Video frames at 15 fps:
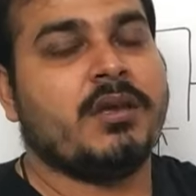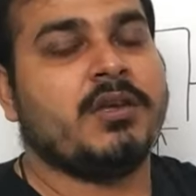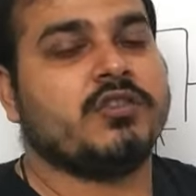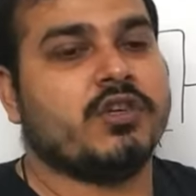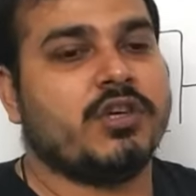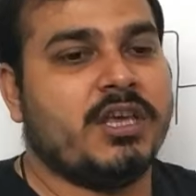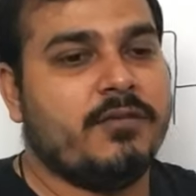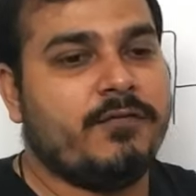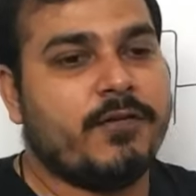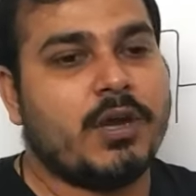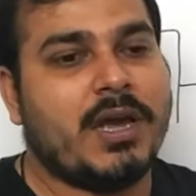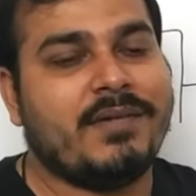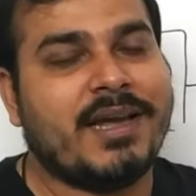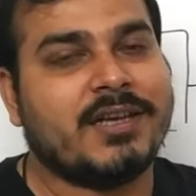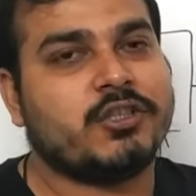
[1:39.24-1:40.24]
so if you
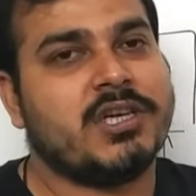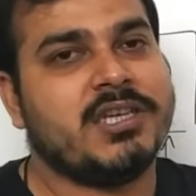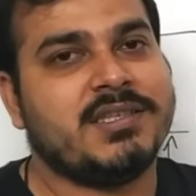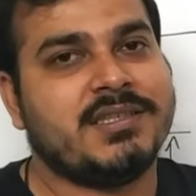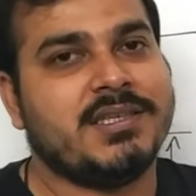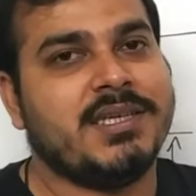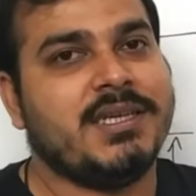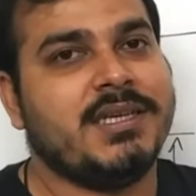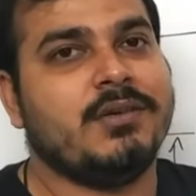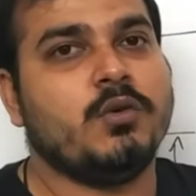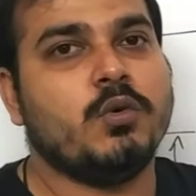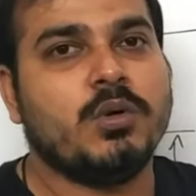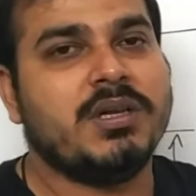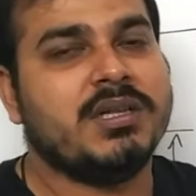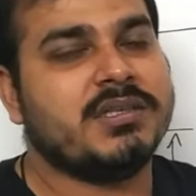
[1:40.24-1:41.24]
have actually seen
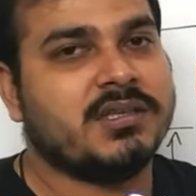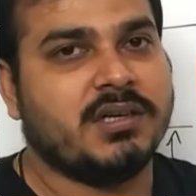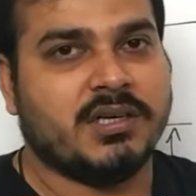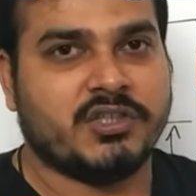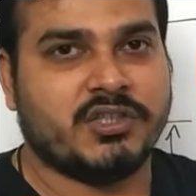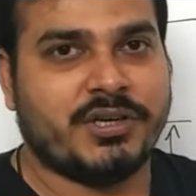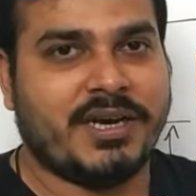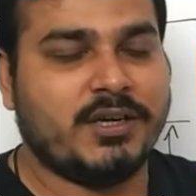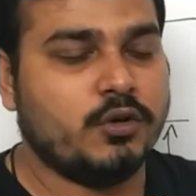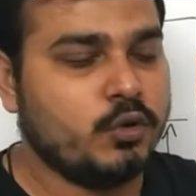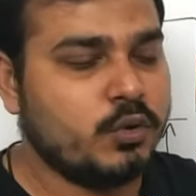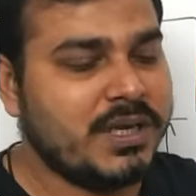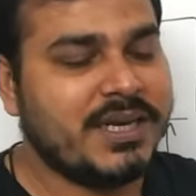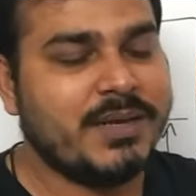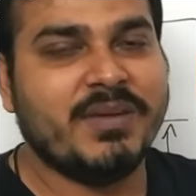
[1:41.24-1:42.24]
google search right
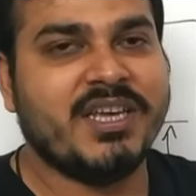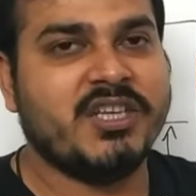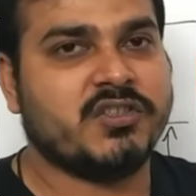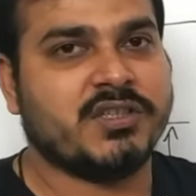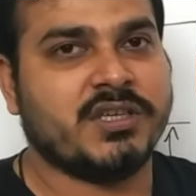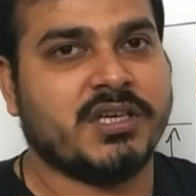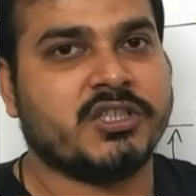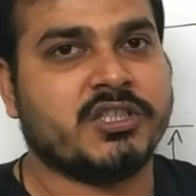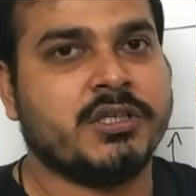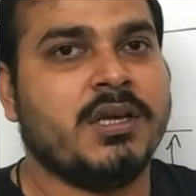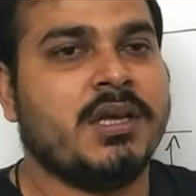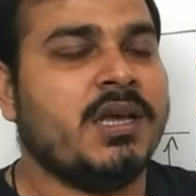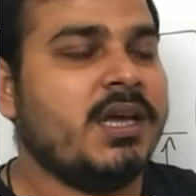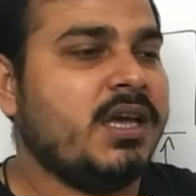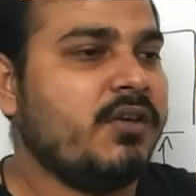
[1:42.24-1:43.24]
google image search
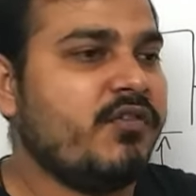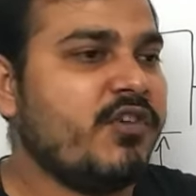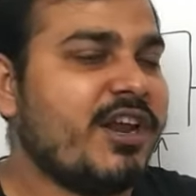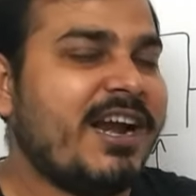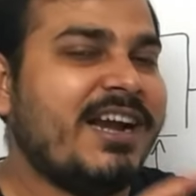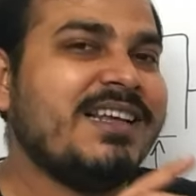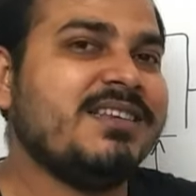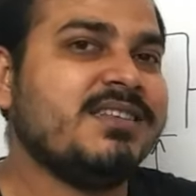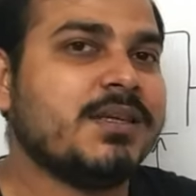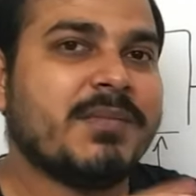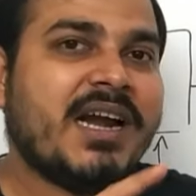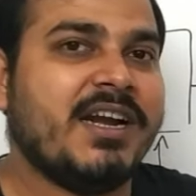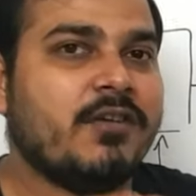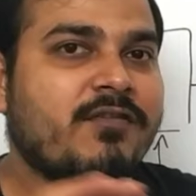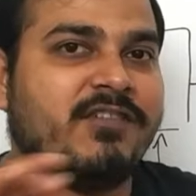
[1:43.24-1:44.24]
if you are writing some
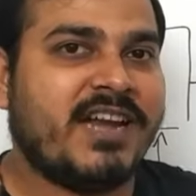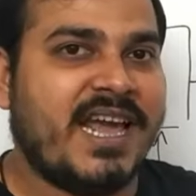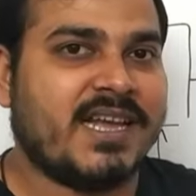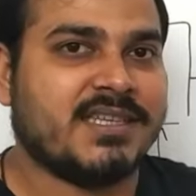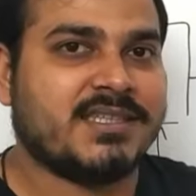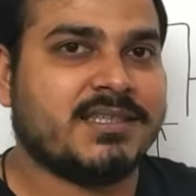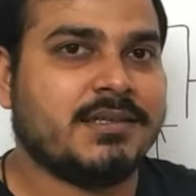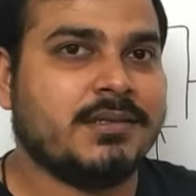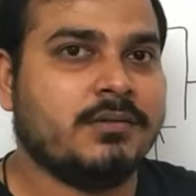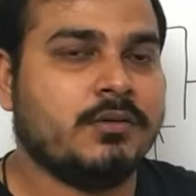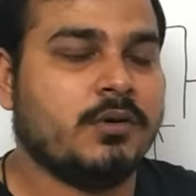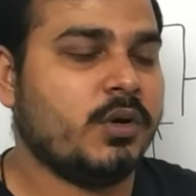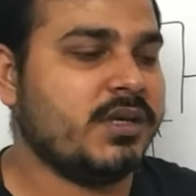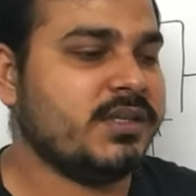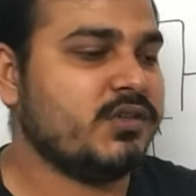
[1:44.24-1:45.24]
kind of text
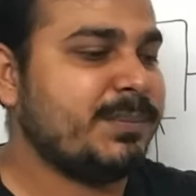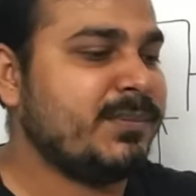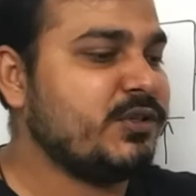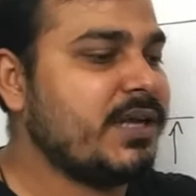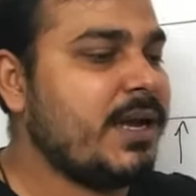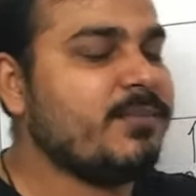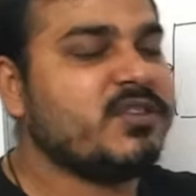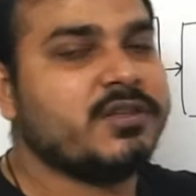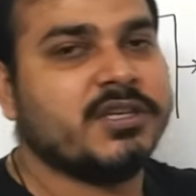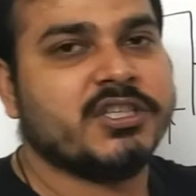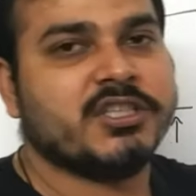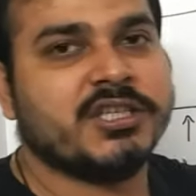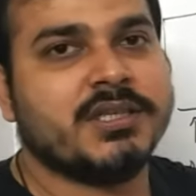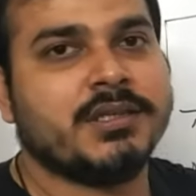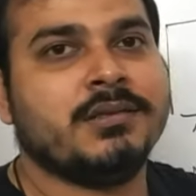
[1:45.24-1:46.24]
okay suppose i'm
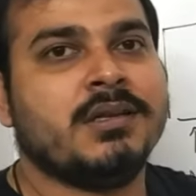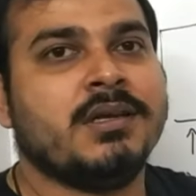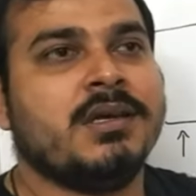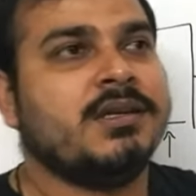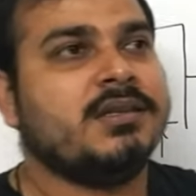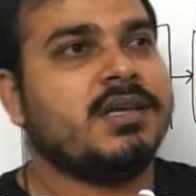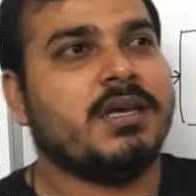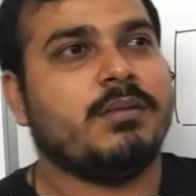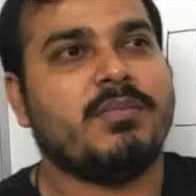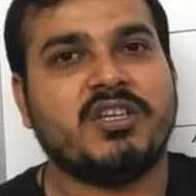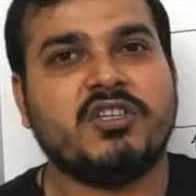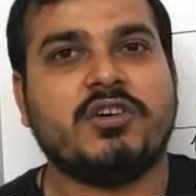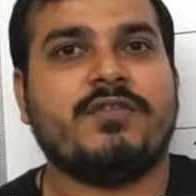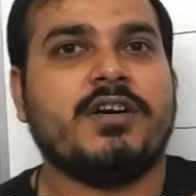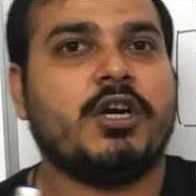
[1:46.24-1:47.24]
searching the
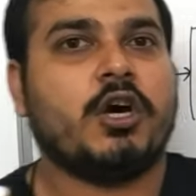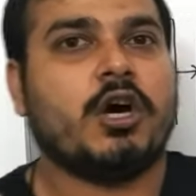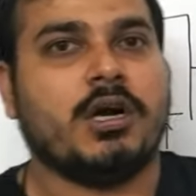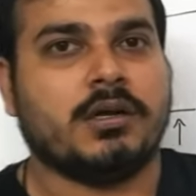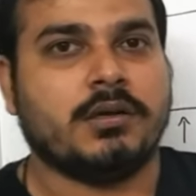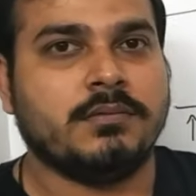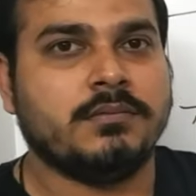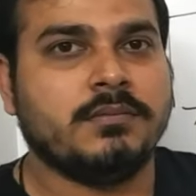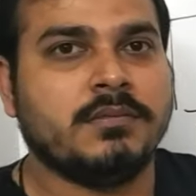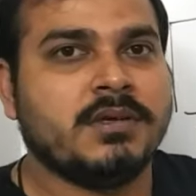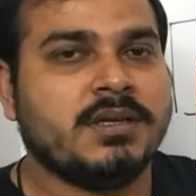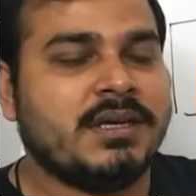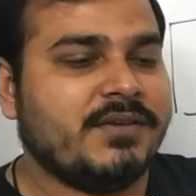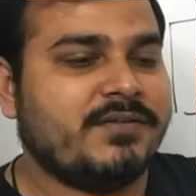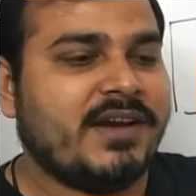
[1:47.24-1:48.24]
image of a dog
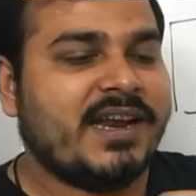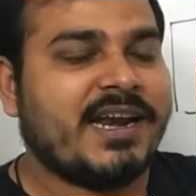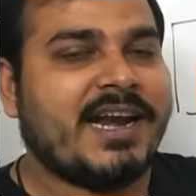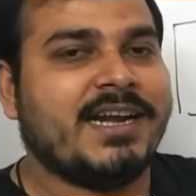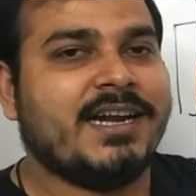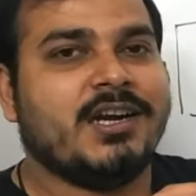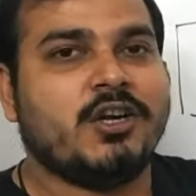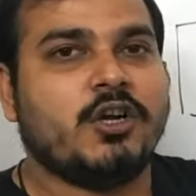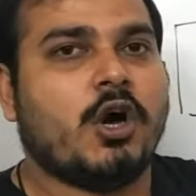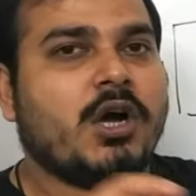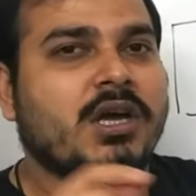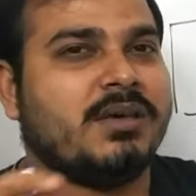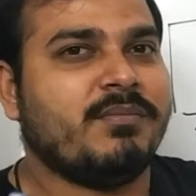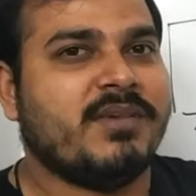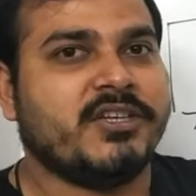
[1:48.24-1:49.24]
if i write
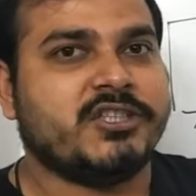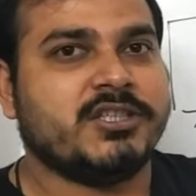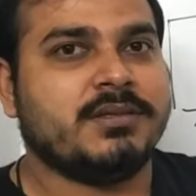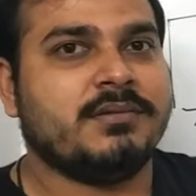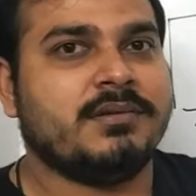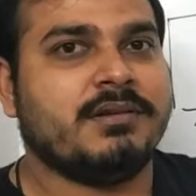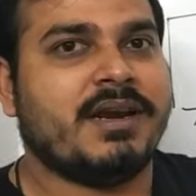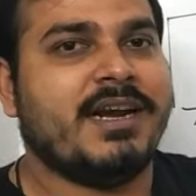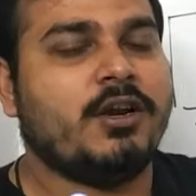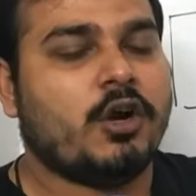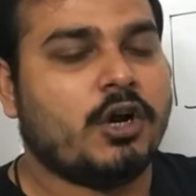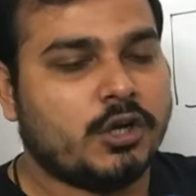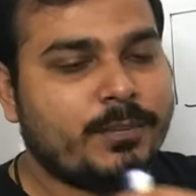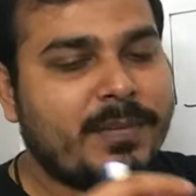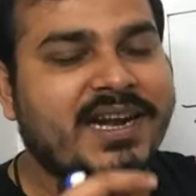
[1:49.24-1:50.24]
dog image right
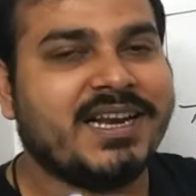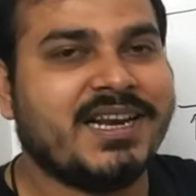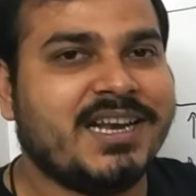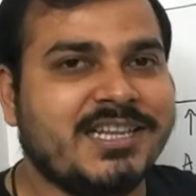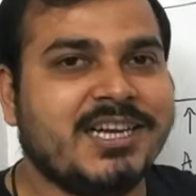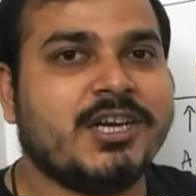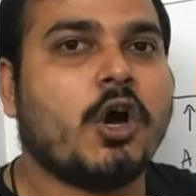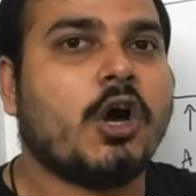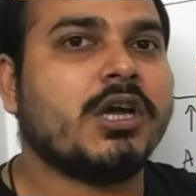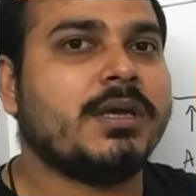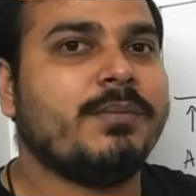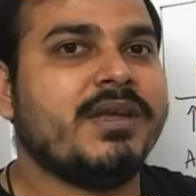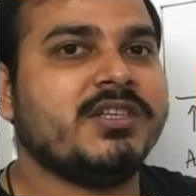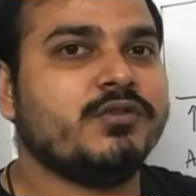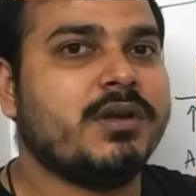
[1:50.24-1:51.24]
automatically the dog
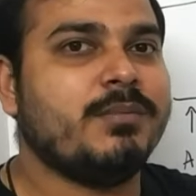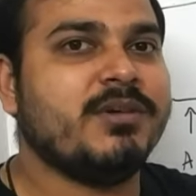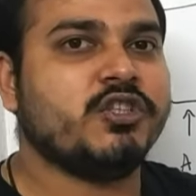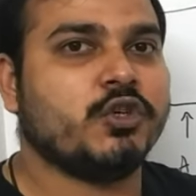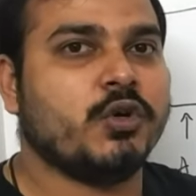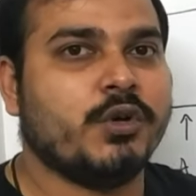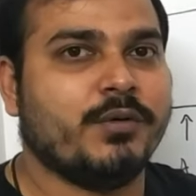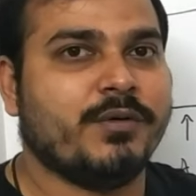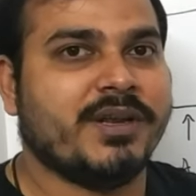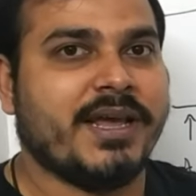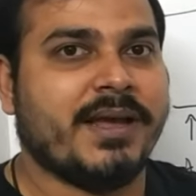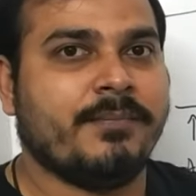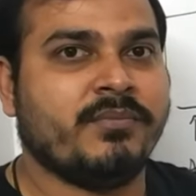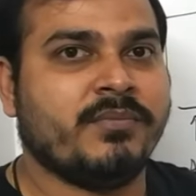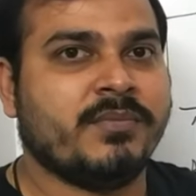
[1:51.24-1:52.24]
image will be shown over
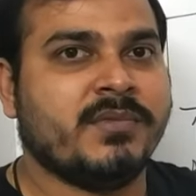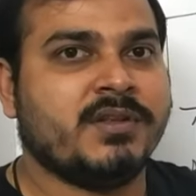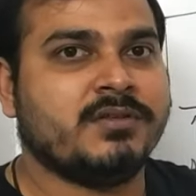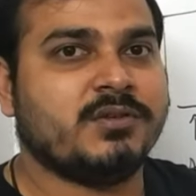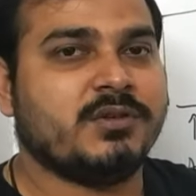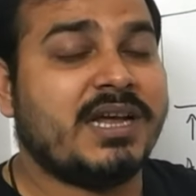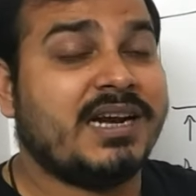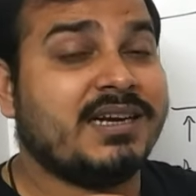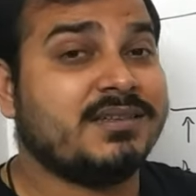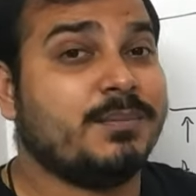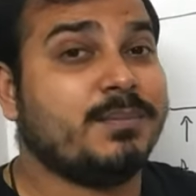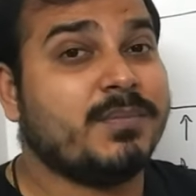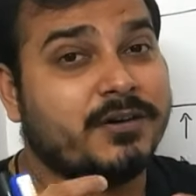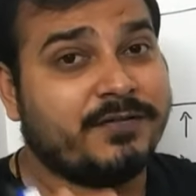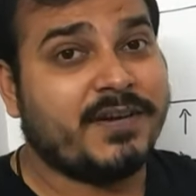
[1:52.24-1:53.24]
there so that is a
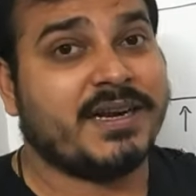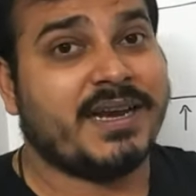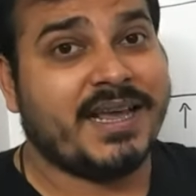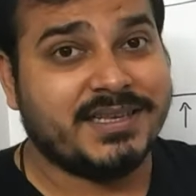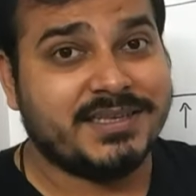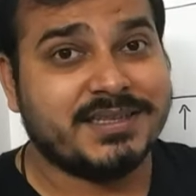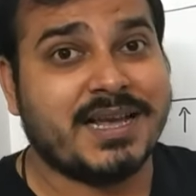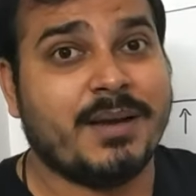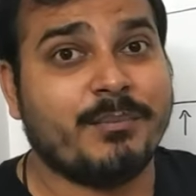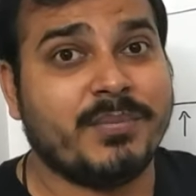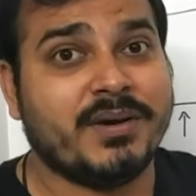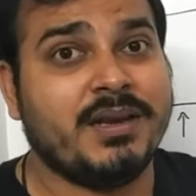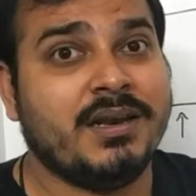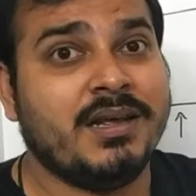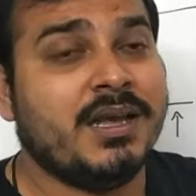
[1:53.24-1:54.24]
perfect
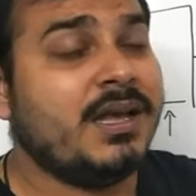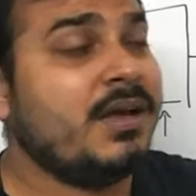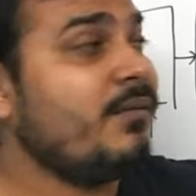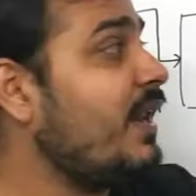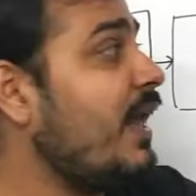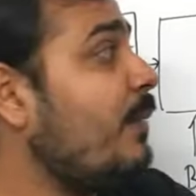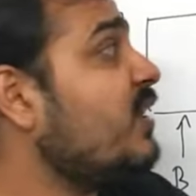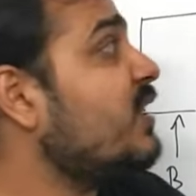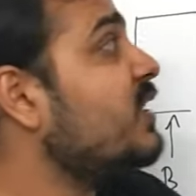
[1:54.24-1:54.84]
example when i'm